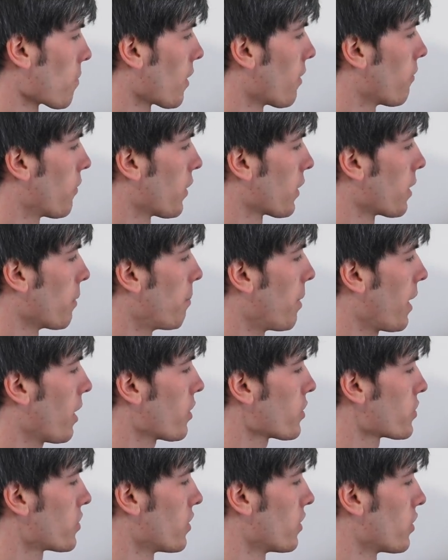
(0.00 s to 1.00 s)
For
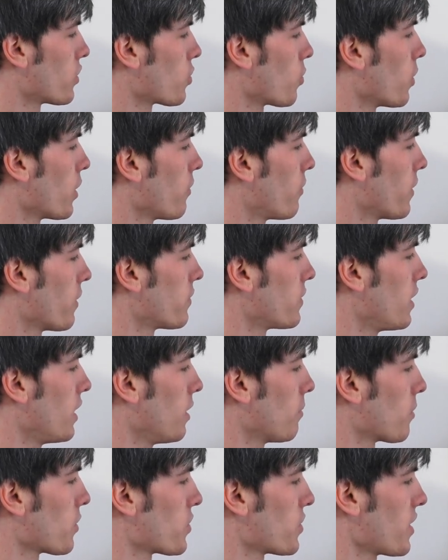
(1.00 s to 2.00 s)
comparison, the
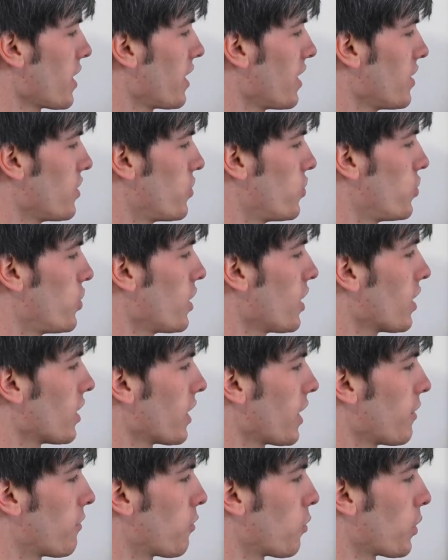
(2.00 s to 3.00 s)
2015 Mercedes
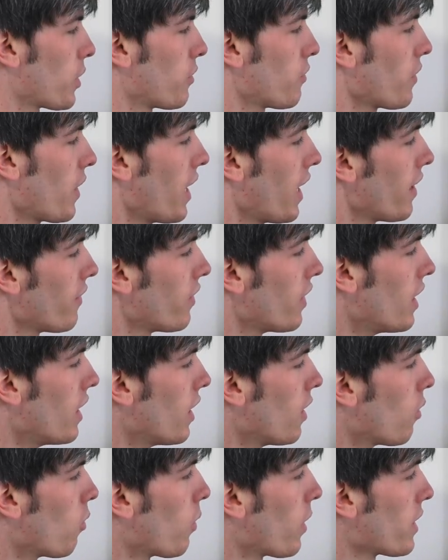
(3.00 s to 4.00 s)
GLA 45
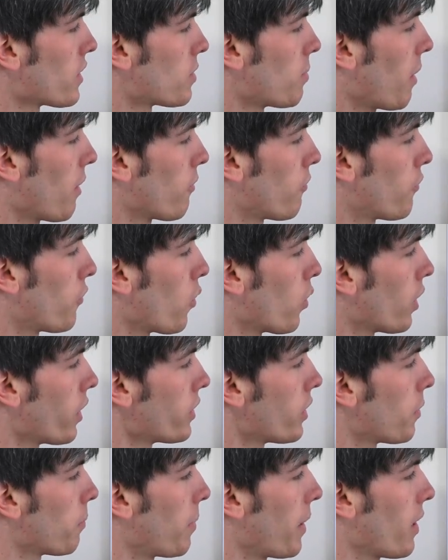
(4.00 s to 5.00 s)
weighs about
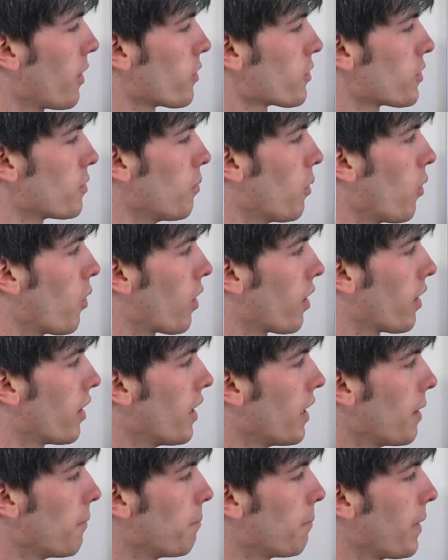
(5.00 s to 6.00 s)
400 pounds more,
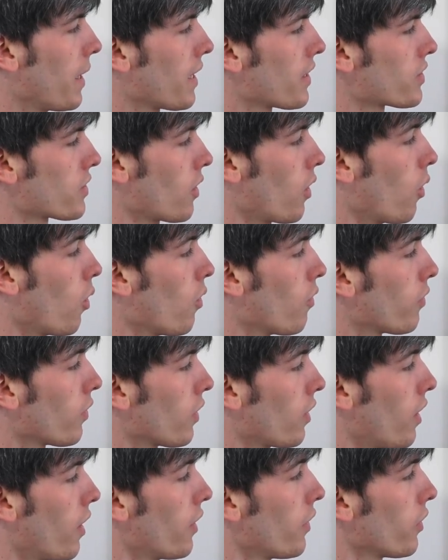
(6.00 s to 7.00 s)
makes
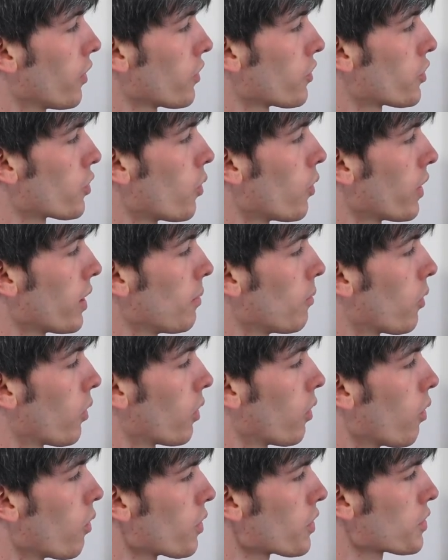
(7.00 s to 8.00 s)
over 120 more
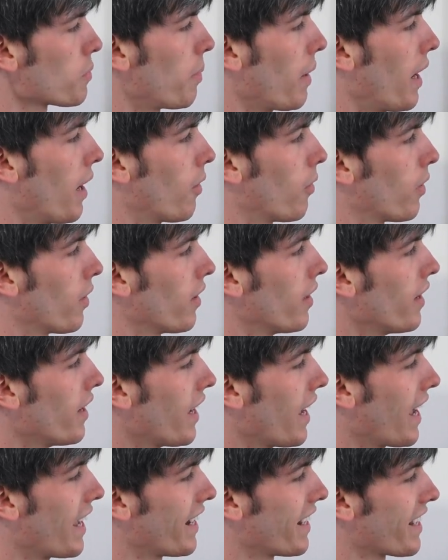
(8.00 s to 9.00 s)
horsepower,
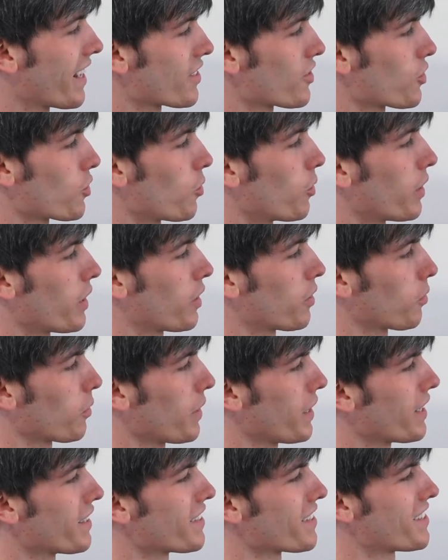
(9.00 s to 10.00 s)
and it gets
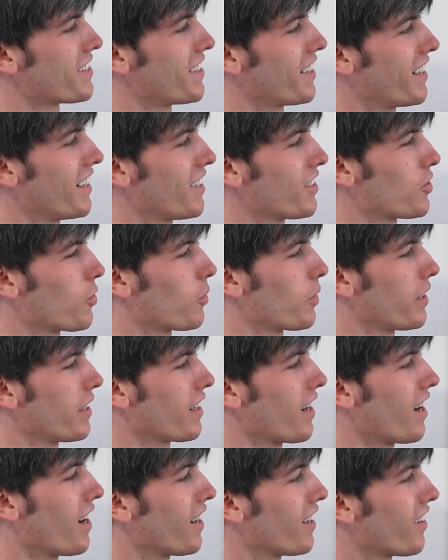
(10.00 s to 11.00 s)
23 in the city,
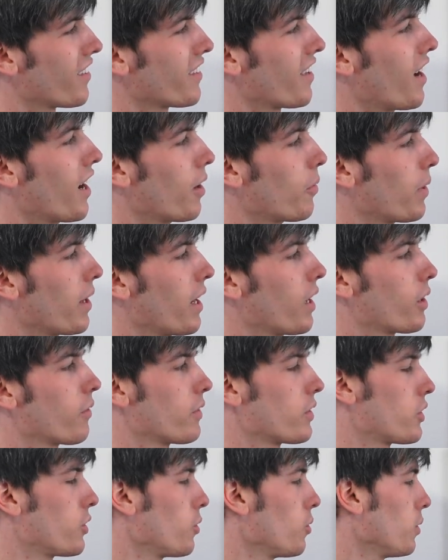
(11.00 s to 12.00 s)
29 on the highway out of
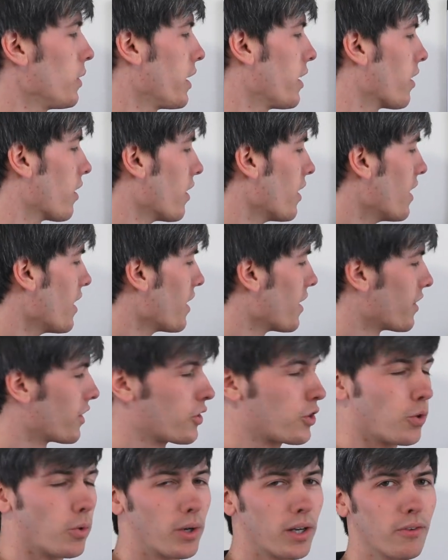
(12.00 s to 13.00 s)
a 2 liter. The
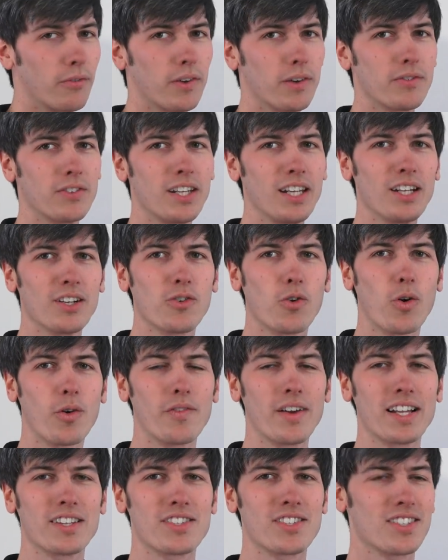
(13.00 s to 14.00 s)
2015
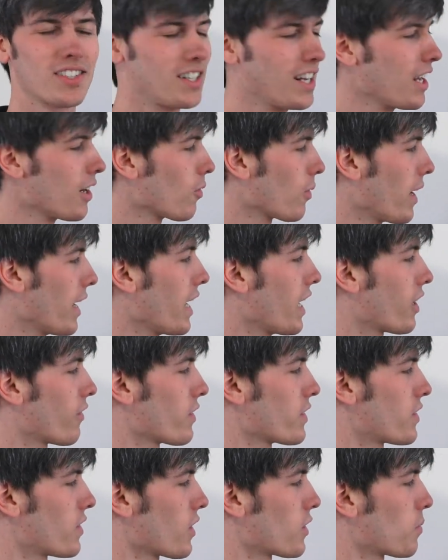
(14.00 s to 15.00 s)
Corvette Stingray out of
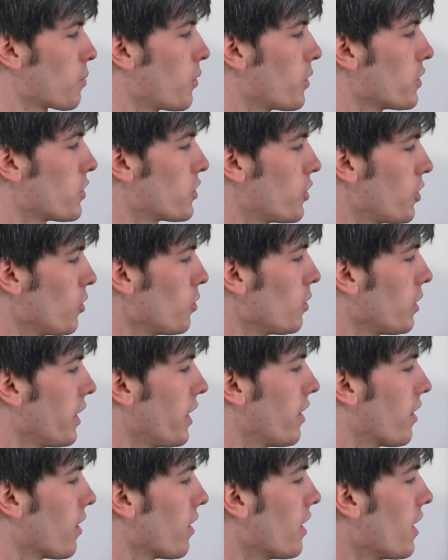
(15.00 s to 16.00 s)
a 6.2
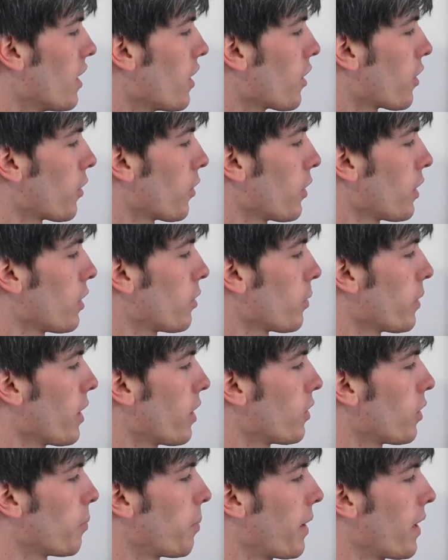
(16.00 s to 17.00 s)
liter,
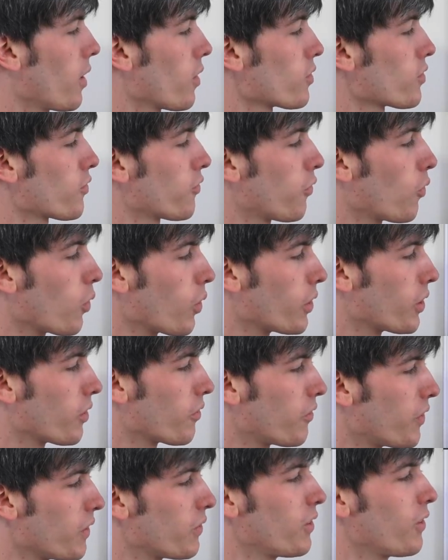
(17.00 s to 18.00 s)
3,300 pounds,
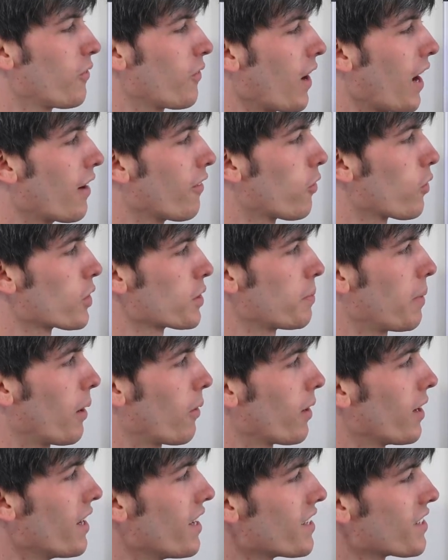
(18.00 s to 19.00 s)
455
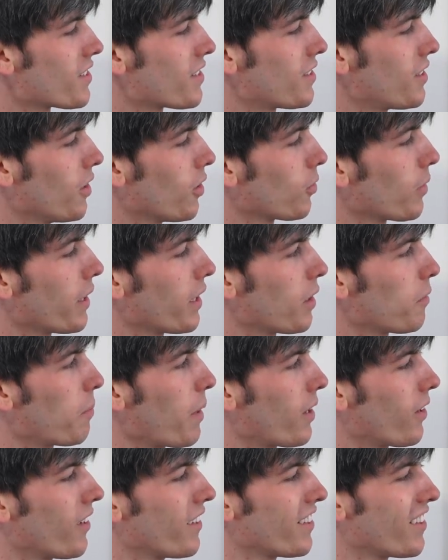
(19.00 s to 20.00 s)
horsepower, still rated
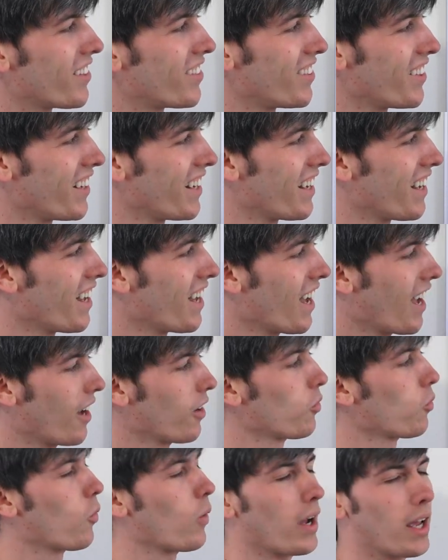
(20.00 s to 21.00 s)
better in the city
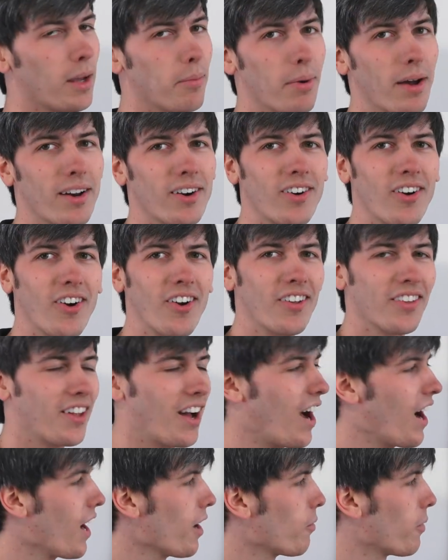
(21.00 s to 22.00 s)
and way better on the
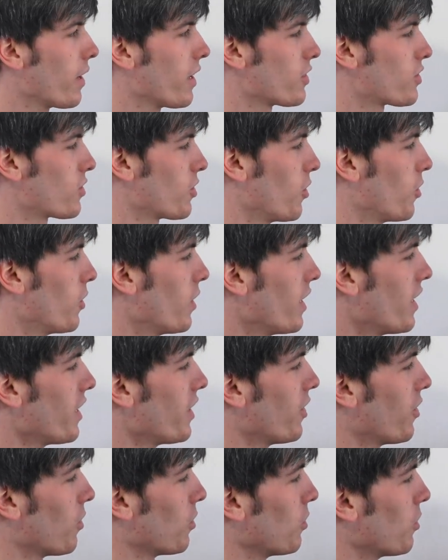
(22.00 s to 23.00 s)
highway. So,
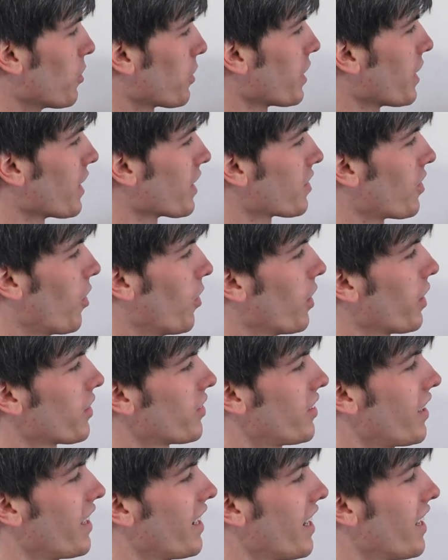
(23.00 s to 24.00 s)
you know, looking at the
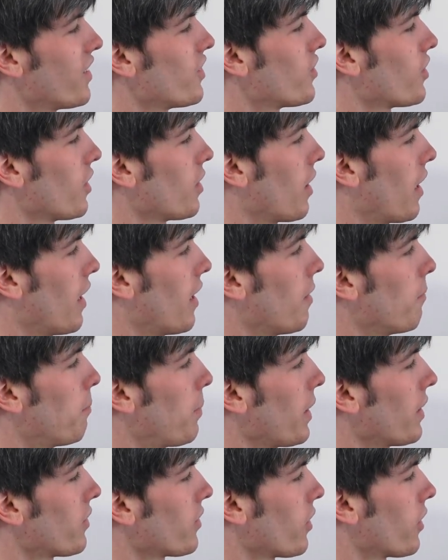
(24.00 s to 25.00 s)
RX-8 engine
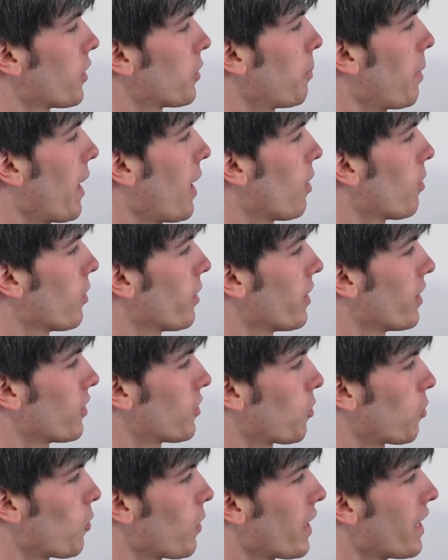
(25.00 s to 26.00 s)
based on its power and
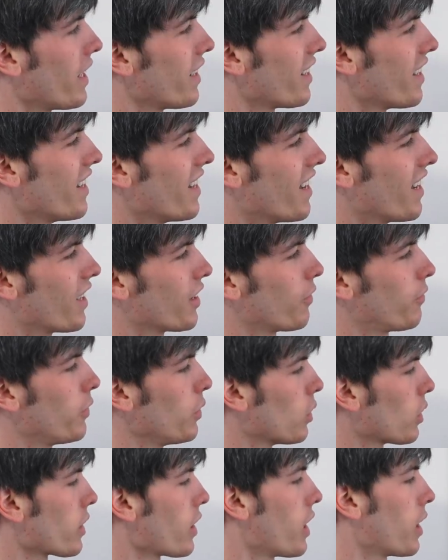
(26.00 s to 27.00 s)
its weight, the
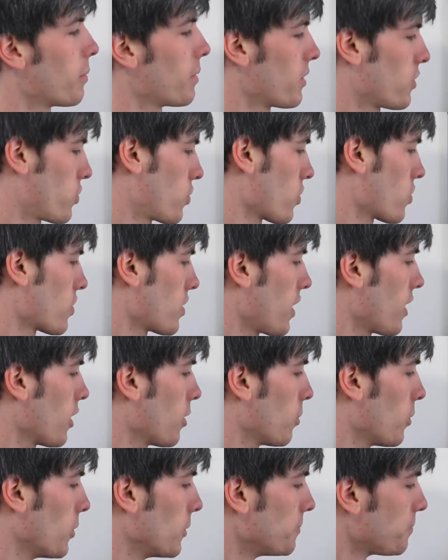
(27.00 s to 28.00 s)
fuel economy is just
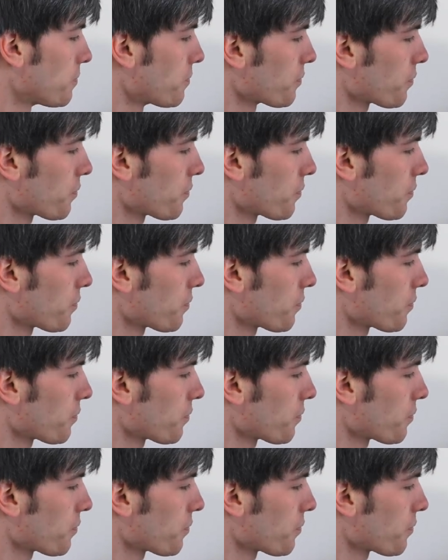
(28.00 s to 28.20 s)
terrible.